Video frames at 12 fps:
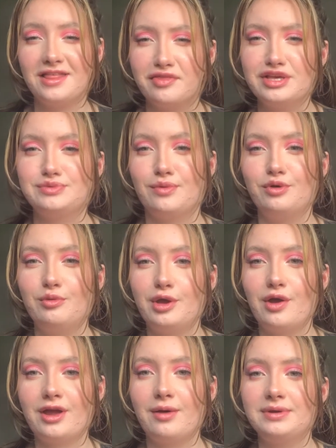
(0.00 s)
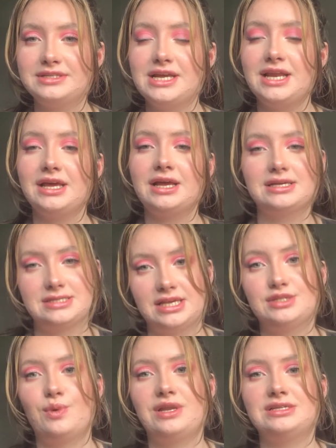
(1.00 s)
This one will be going up a day late because it
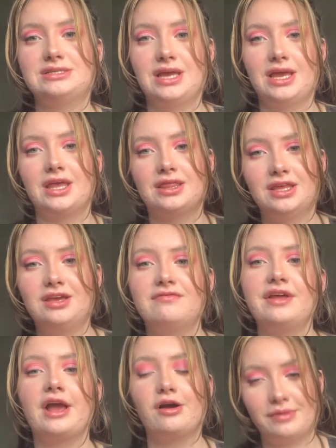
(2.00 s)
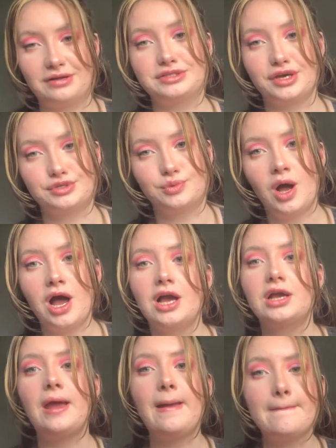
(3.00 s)
is Wednesday in the evening. I'm about to go to work.